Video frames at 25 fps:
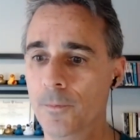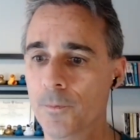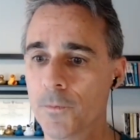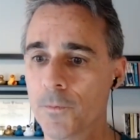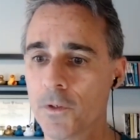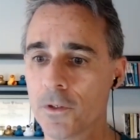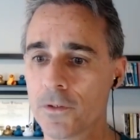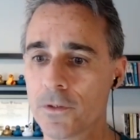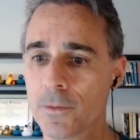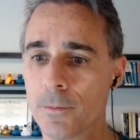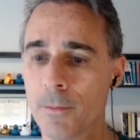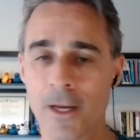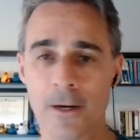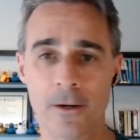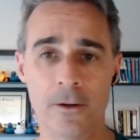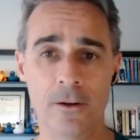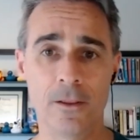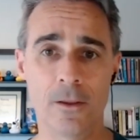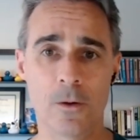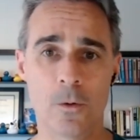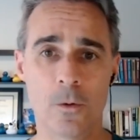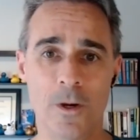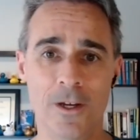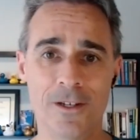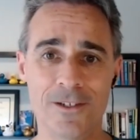just monitor
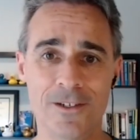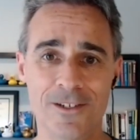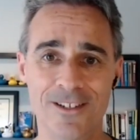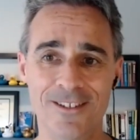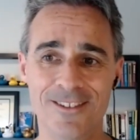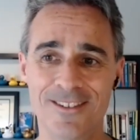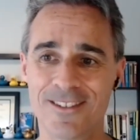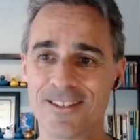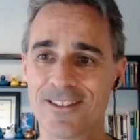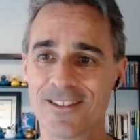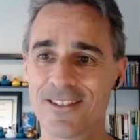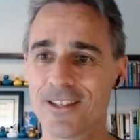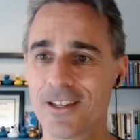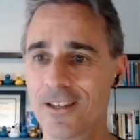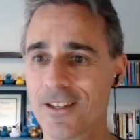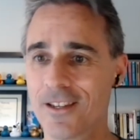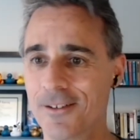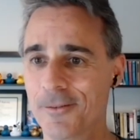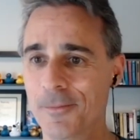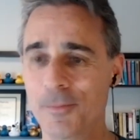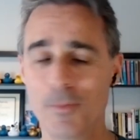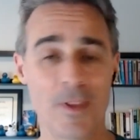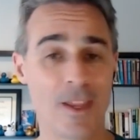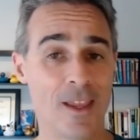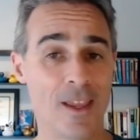the questions and
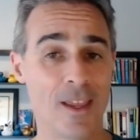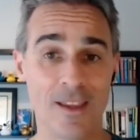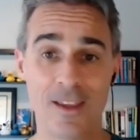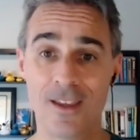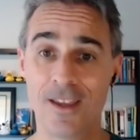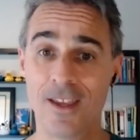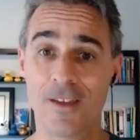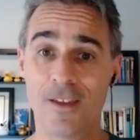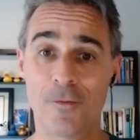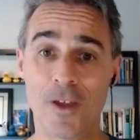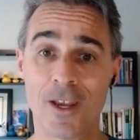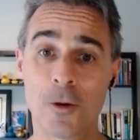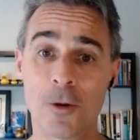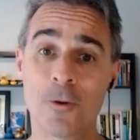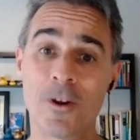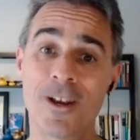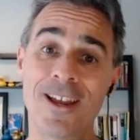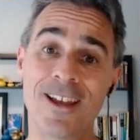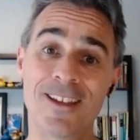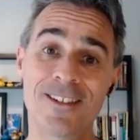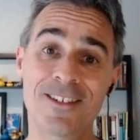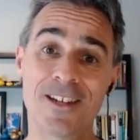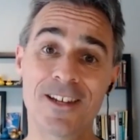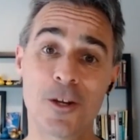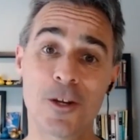see if anyone
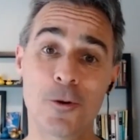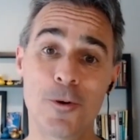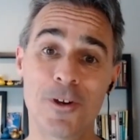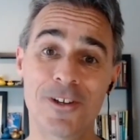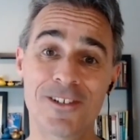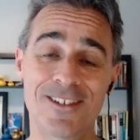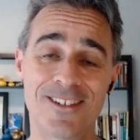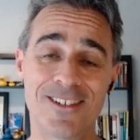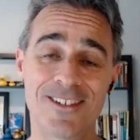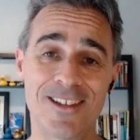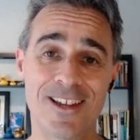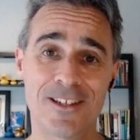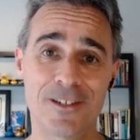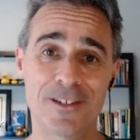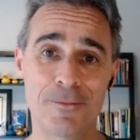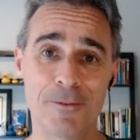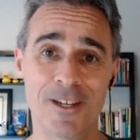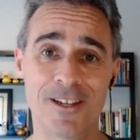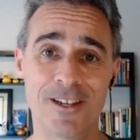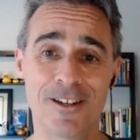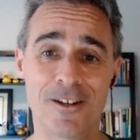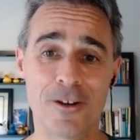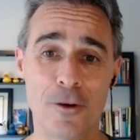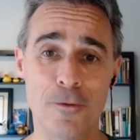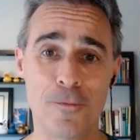has any questions to ask
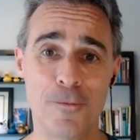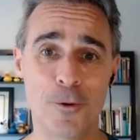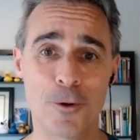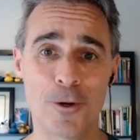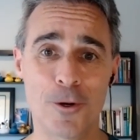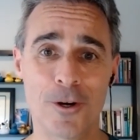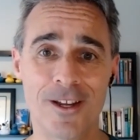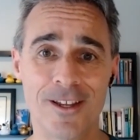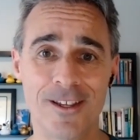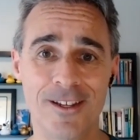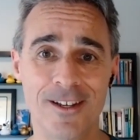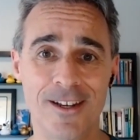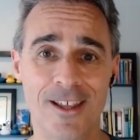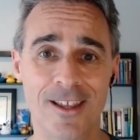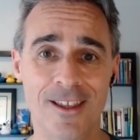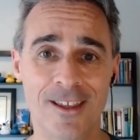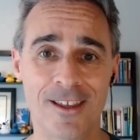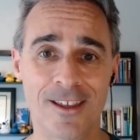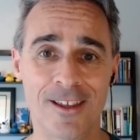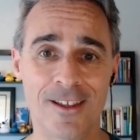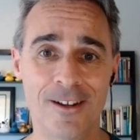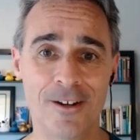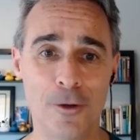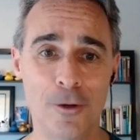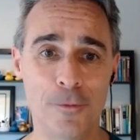me. Go for it,
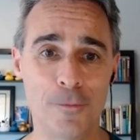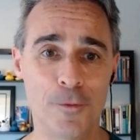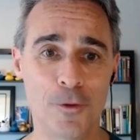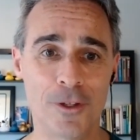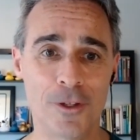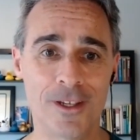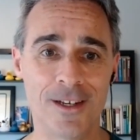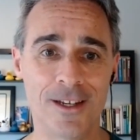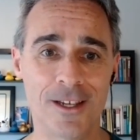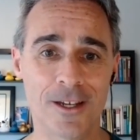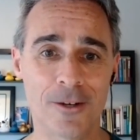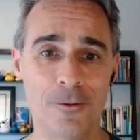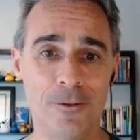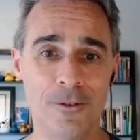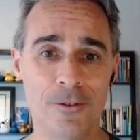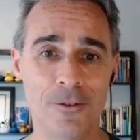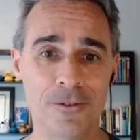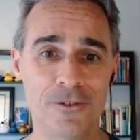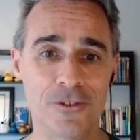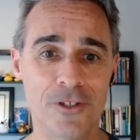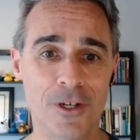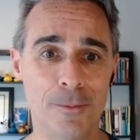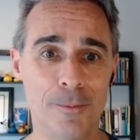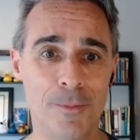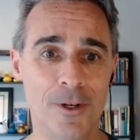and hopefully Nick will
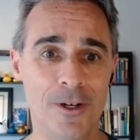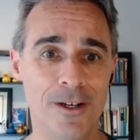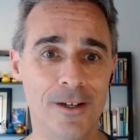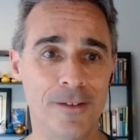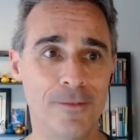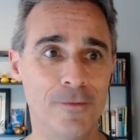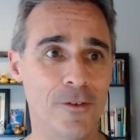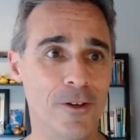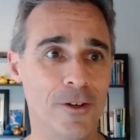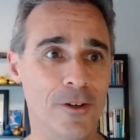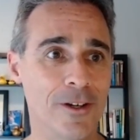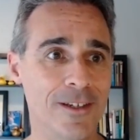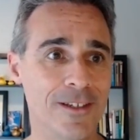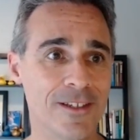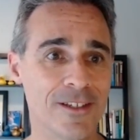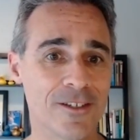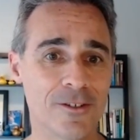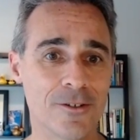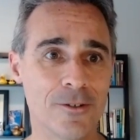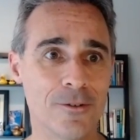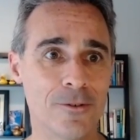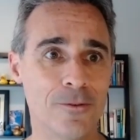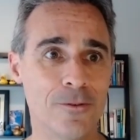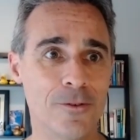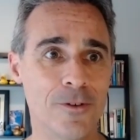jump on very
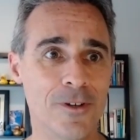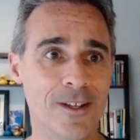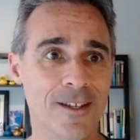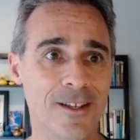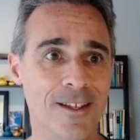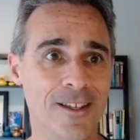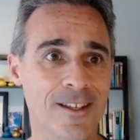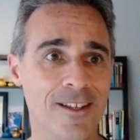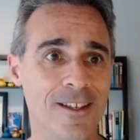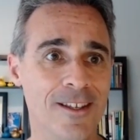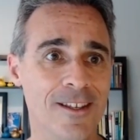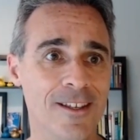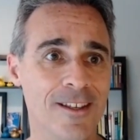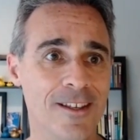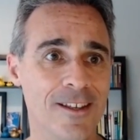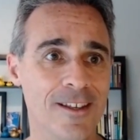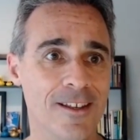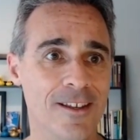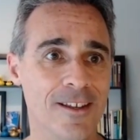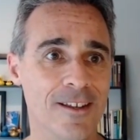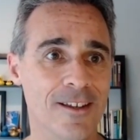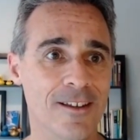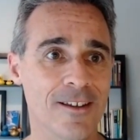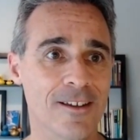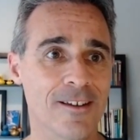soon.
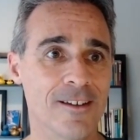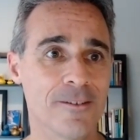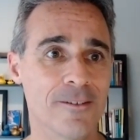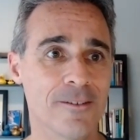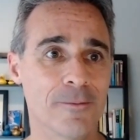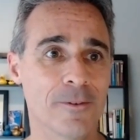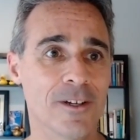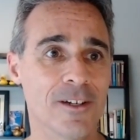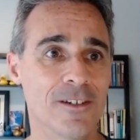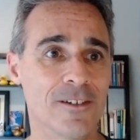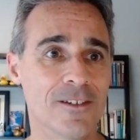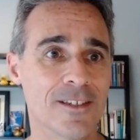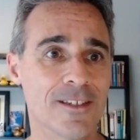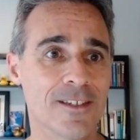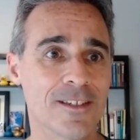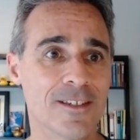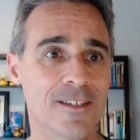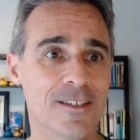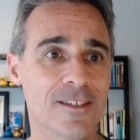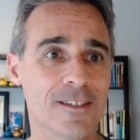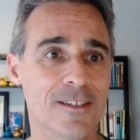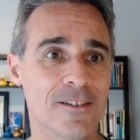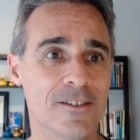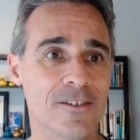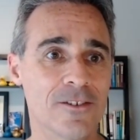I'm going to
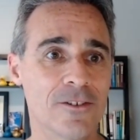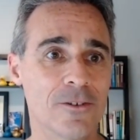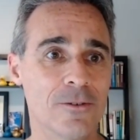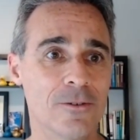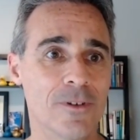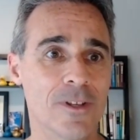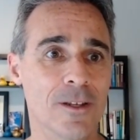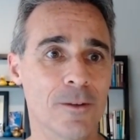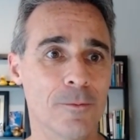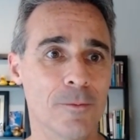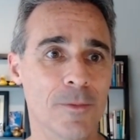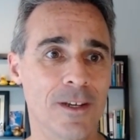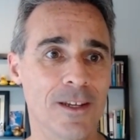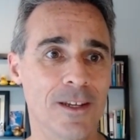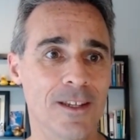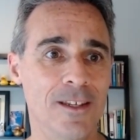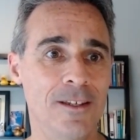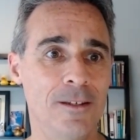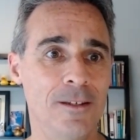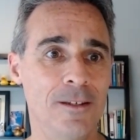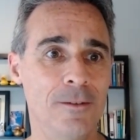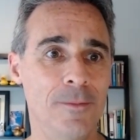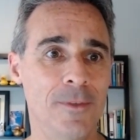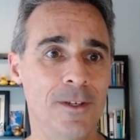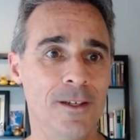just shoot him an
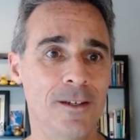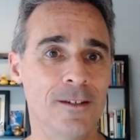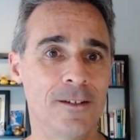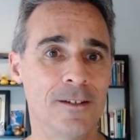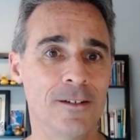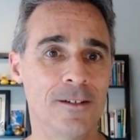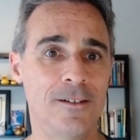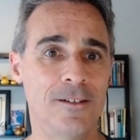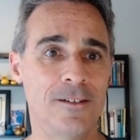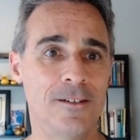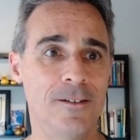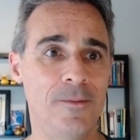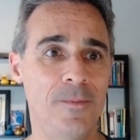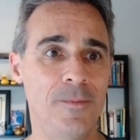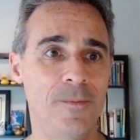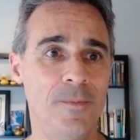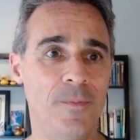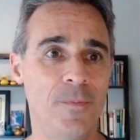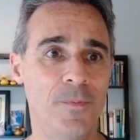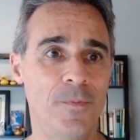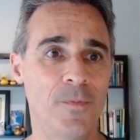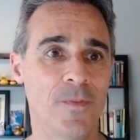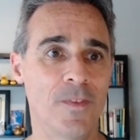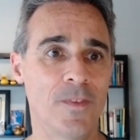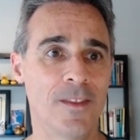email
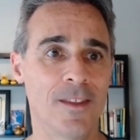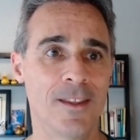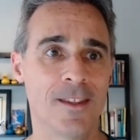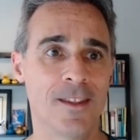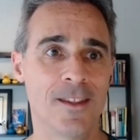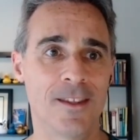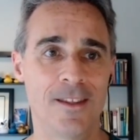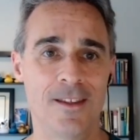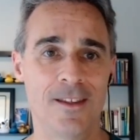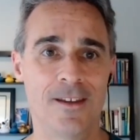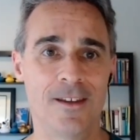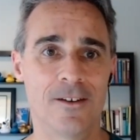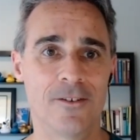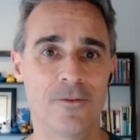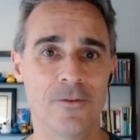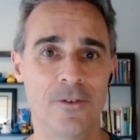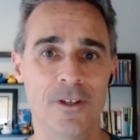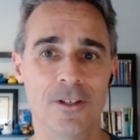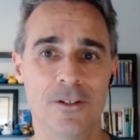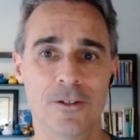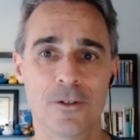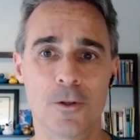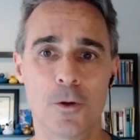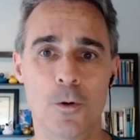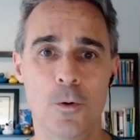
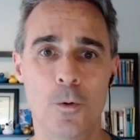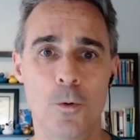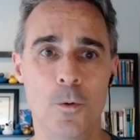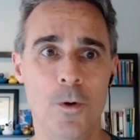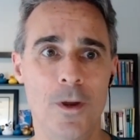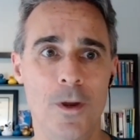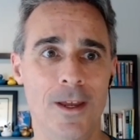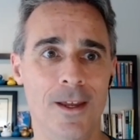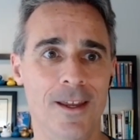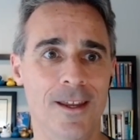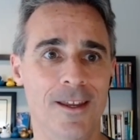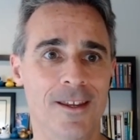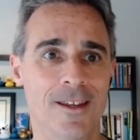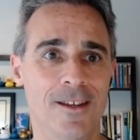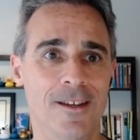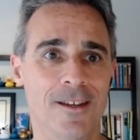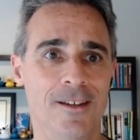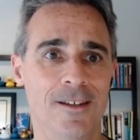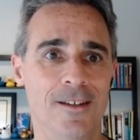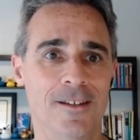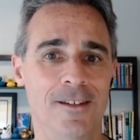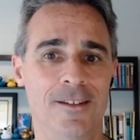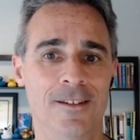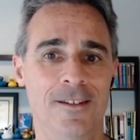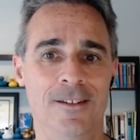real quick.
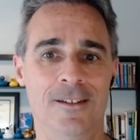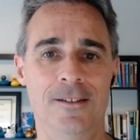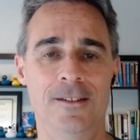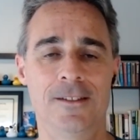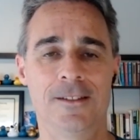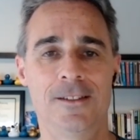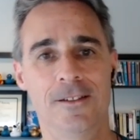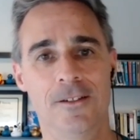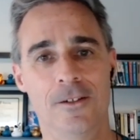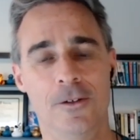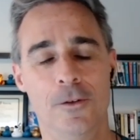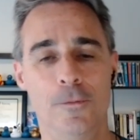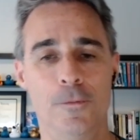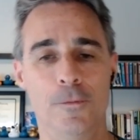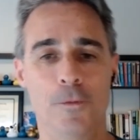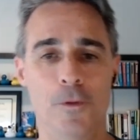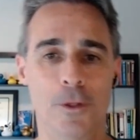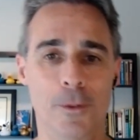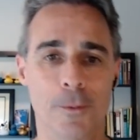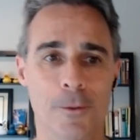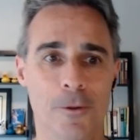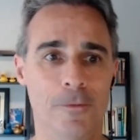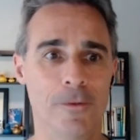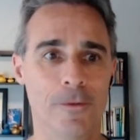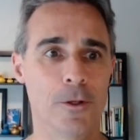Hopefully
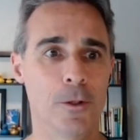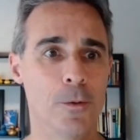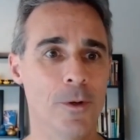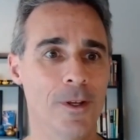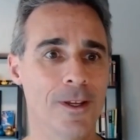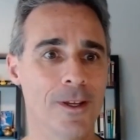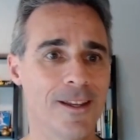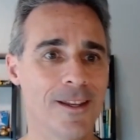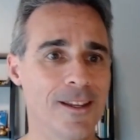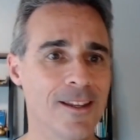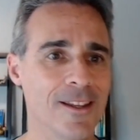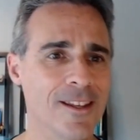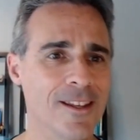it'll be real quick.